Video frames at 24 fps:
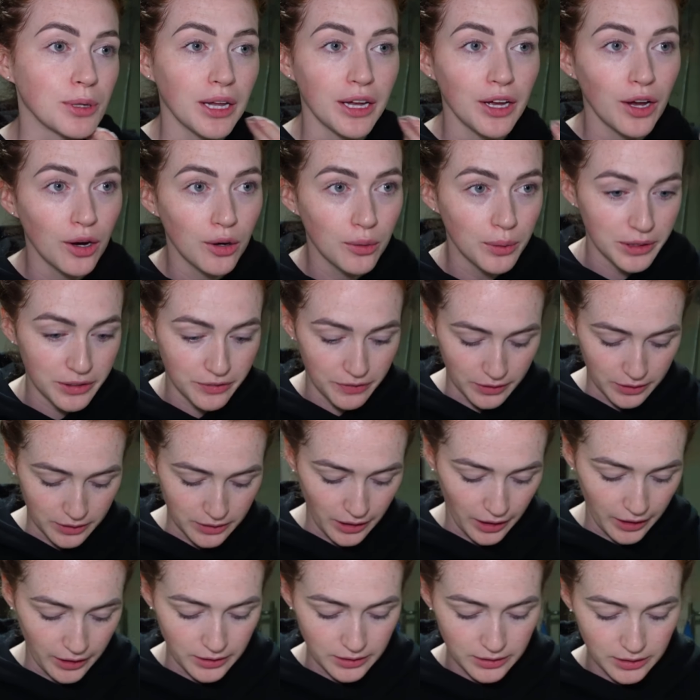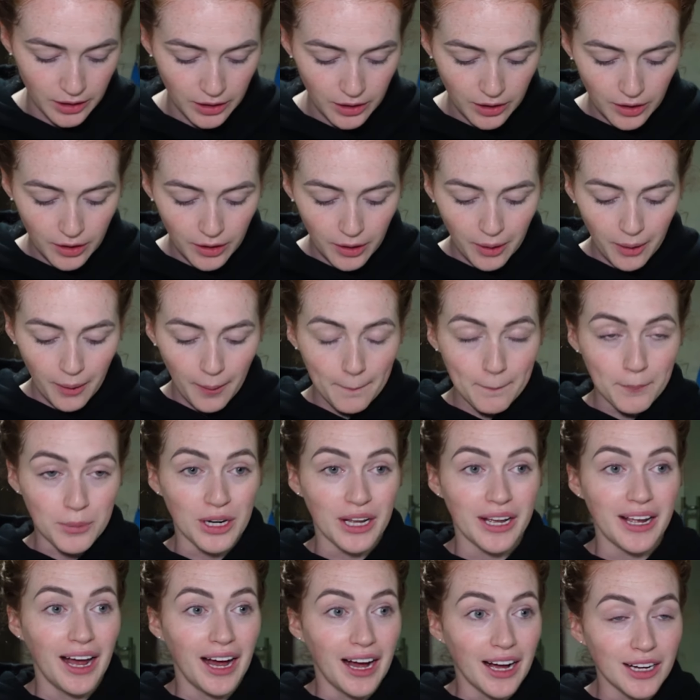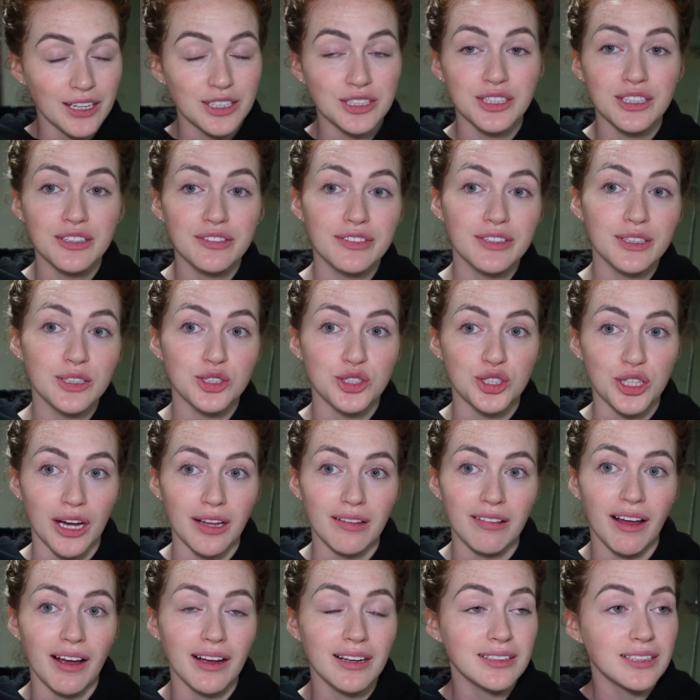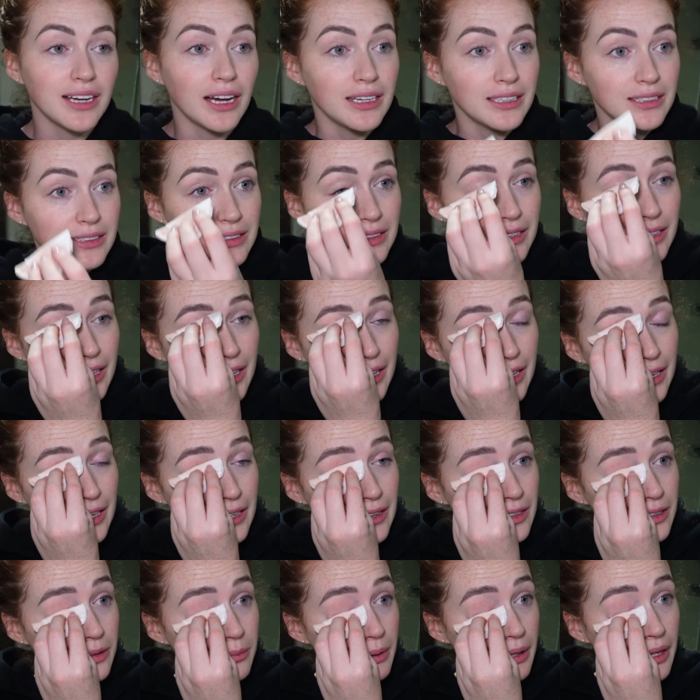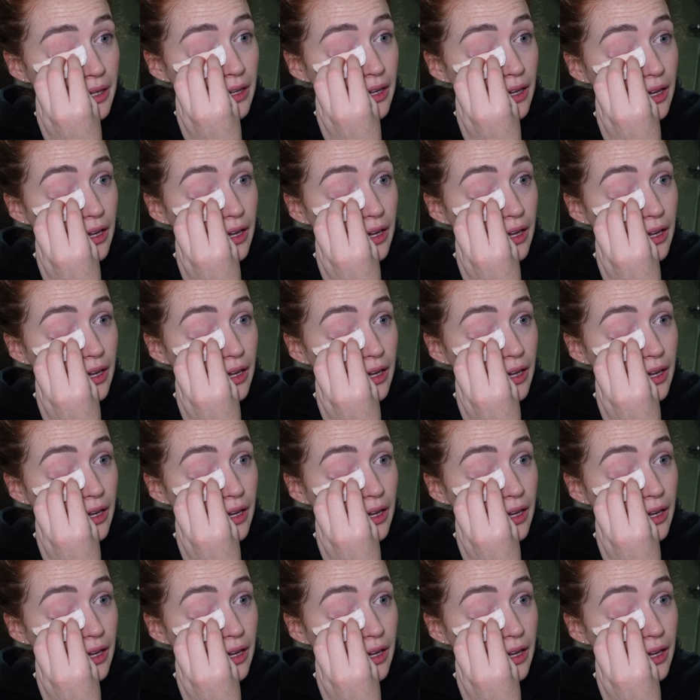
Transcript: I always feel tired, but I actually feel jet lagged, and it's killing me.